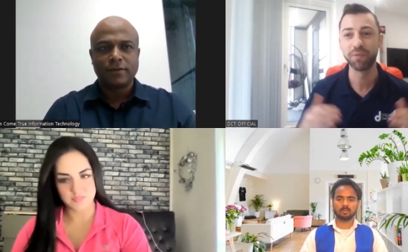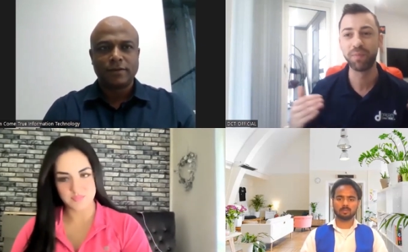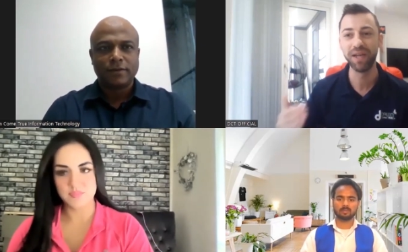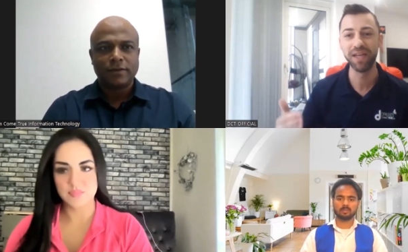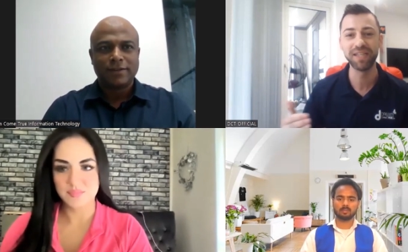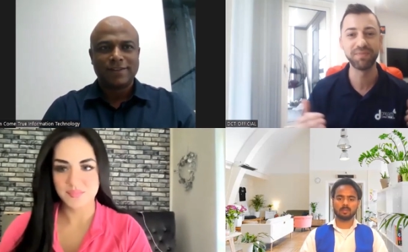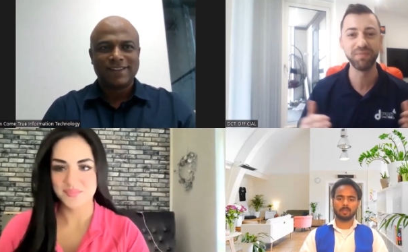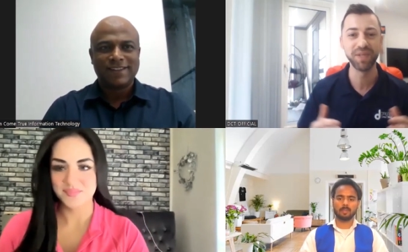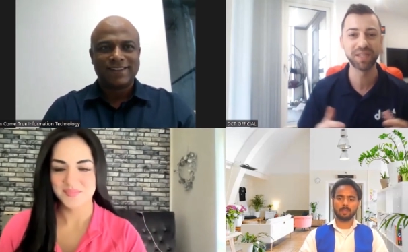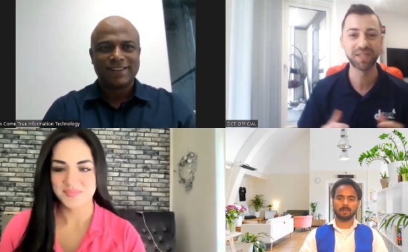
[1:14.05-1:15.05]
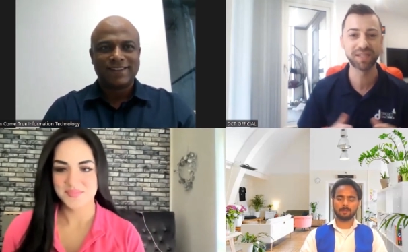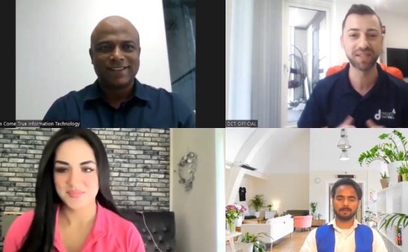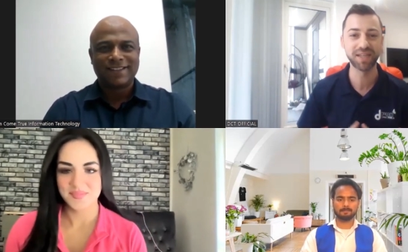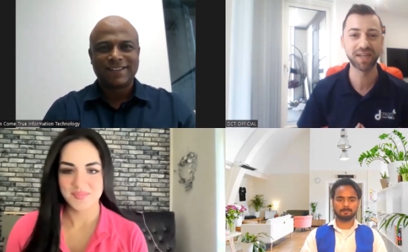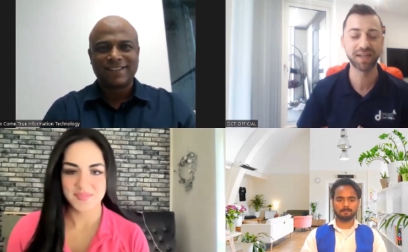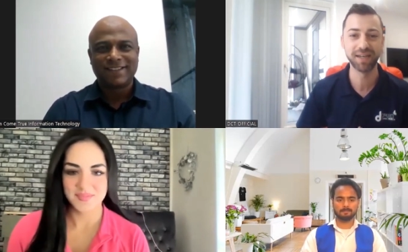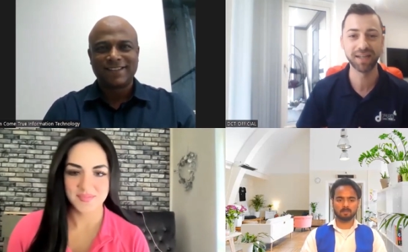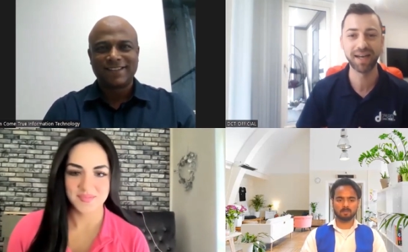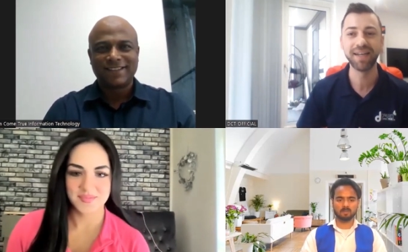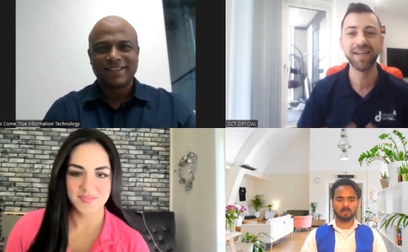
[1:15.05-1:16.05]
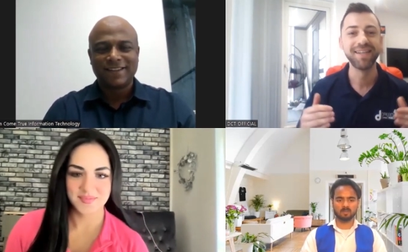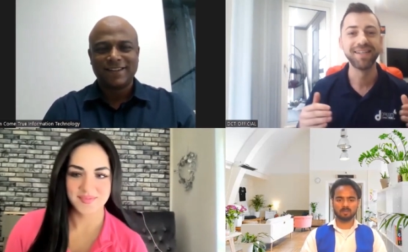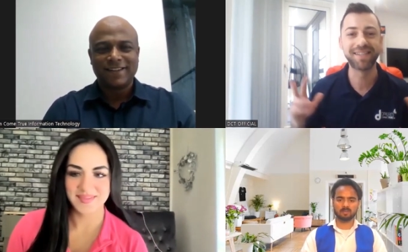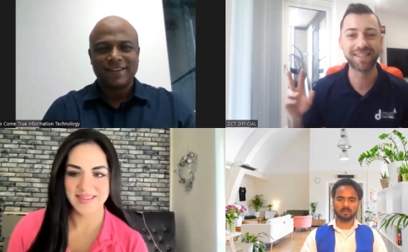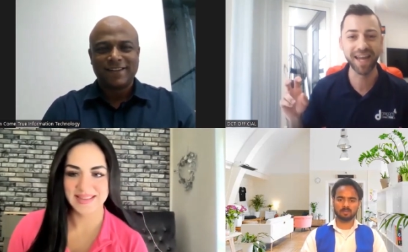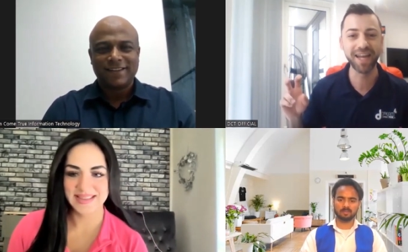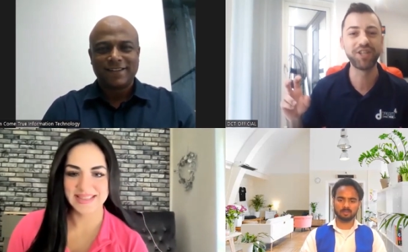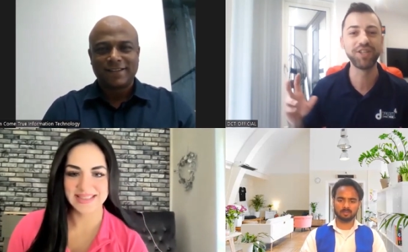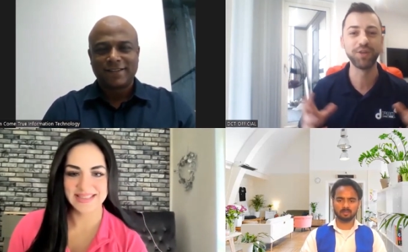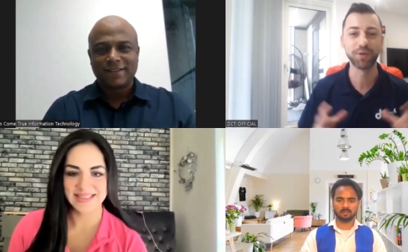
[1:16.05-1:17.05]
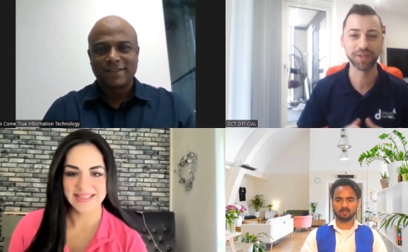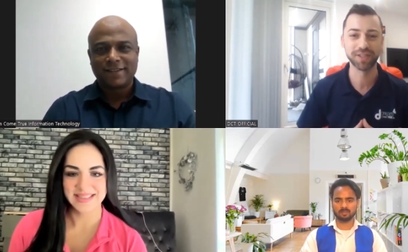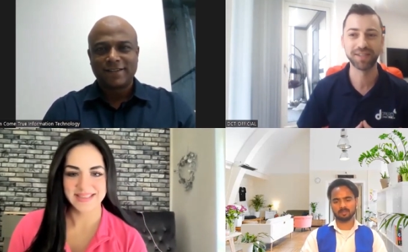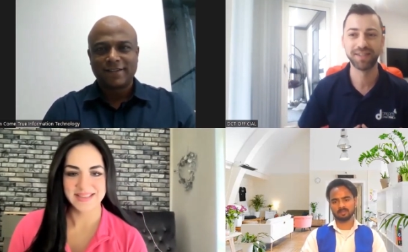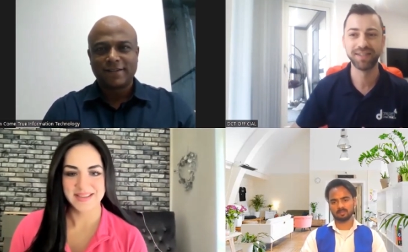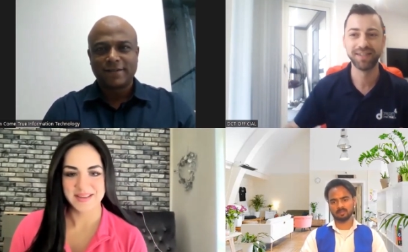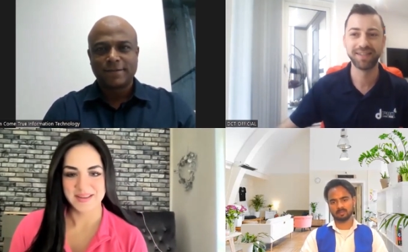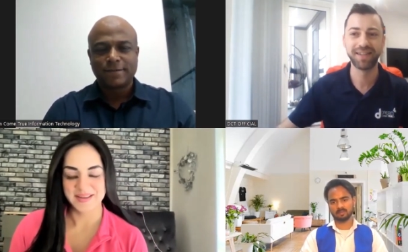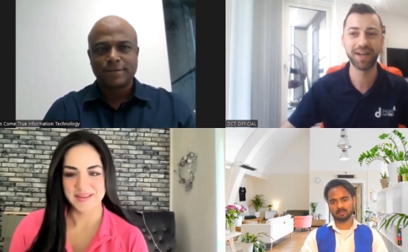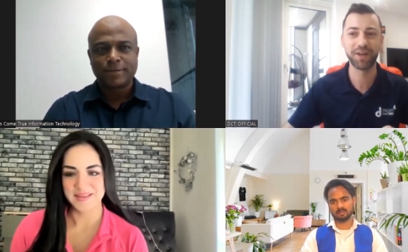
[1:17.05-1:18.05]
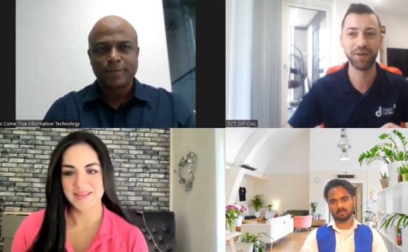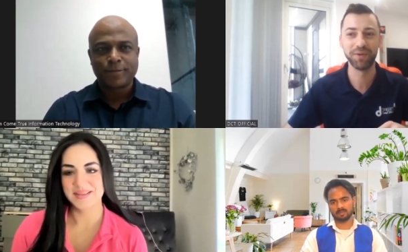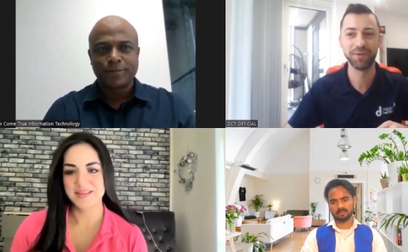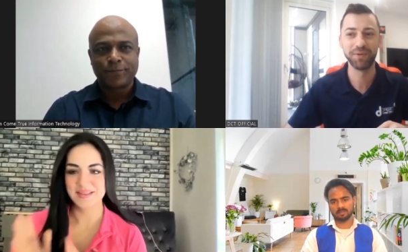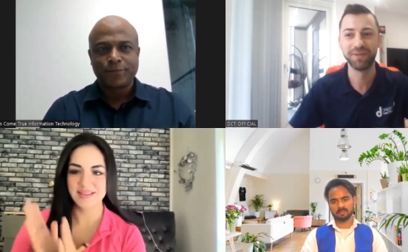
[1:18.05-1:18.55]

Speaker 1: Please, Mr. Uh, Adnan, stage is yours. Thank you.